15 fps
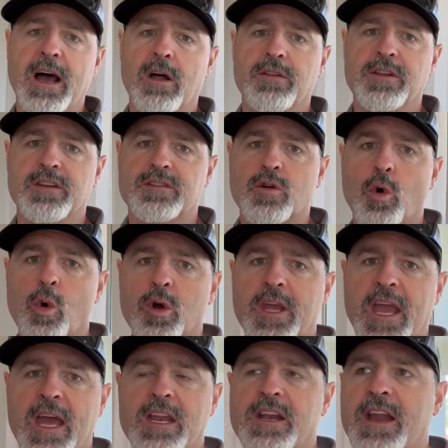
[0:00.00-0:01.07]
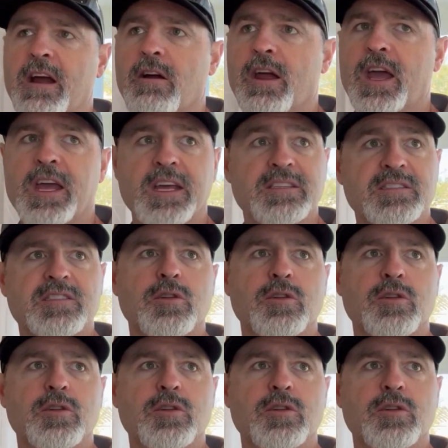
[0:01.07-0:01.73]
out in this Gold Canyon area is